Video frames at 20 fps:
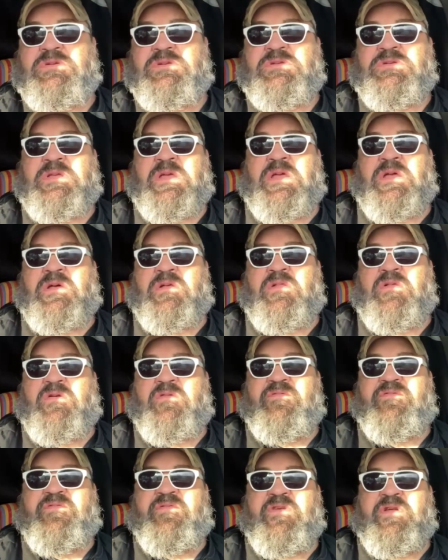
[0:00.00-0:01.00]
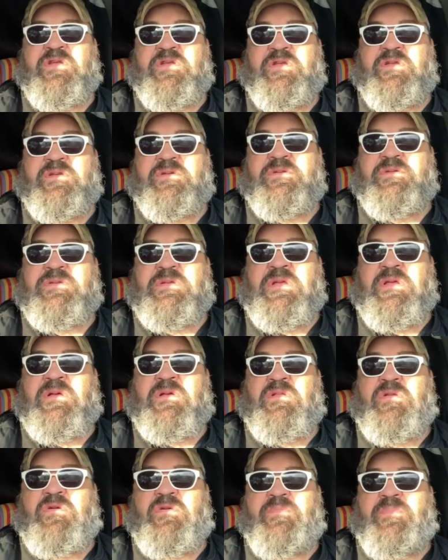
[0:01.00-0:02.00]
Say hello, Fred. Say
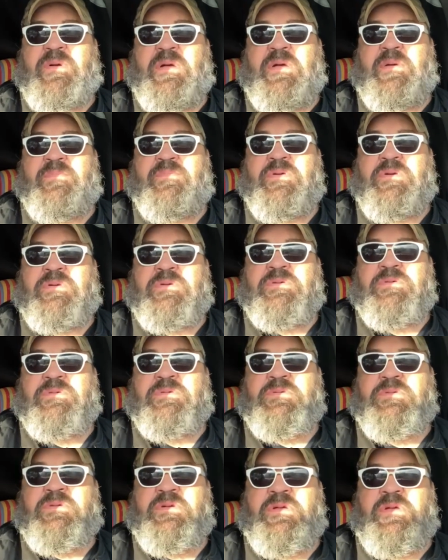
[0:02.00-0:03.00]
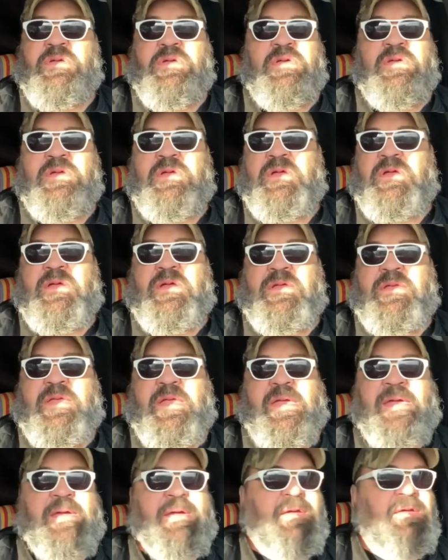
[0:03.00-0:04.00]
hello, Bob.
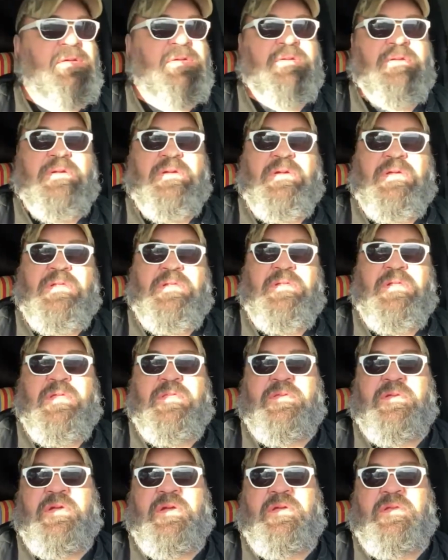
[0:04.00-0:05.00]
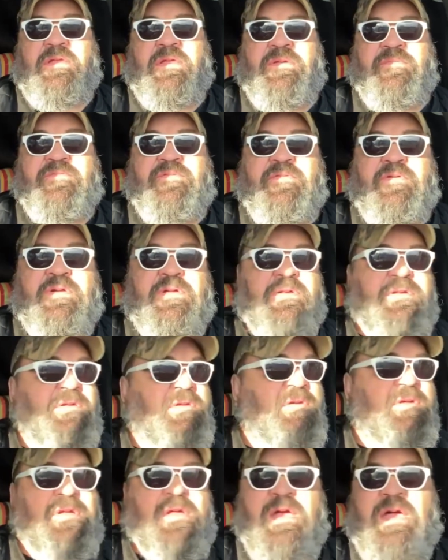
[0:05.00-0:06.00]
Yeah, I got another guy named Fred.
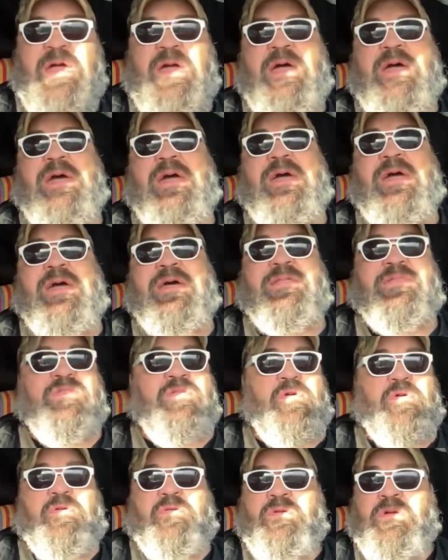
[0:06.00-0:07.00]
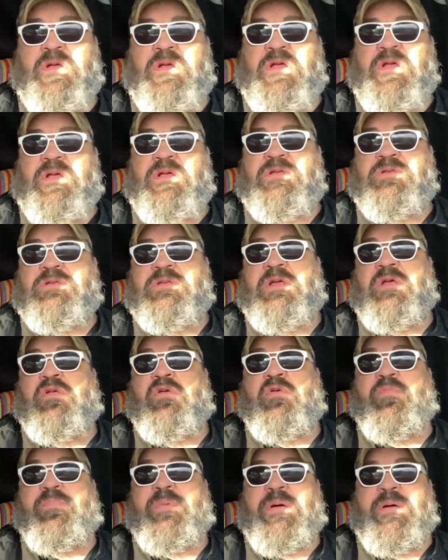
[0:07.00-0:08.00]
No. Say
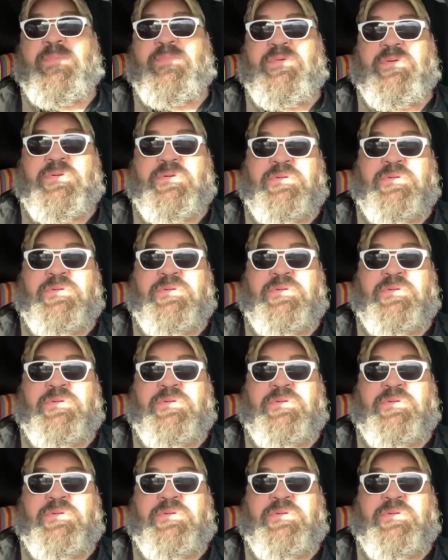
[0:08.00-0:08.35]
hello, Bob.